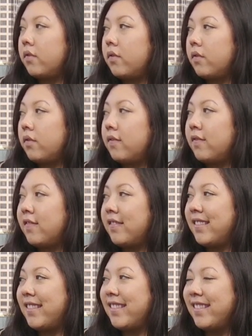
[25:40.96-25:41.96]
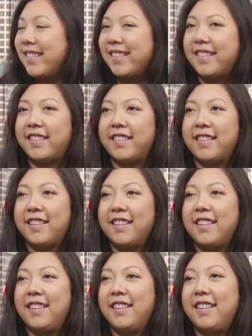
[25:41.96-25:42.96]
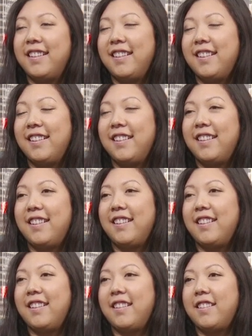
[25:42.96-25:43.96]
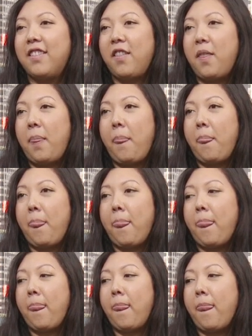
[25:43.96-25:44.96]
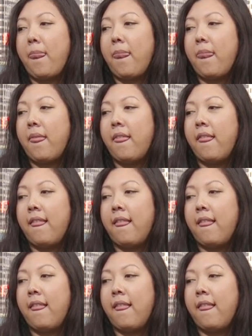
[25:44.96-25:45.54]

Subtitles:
This person isn't speaking.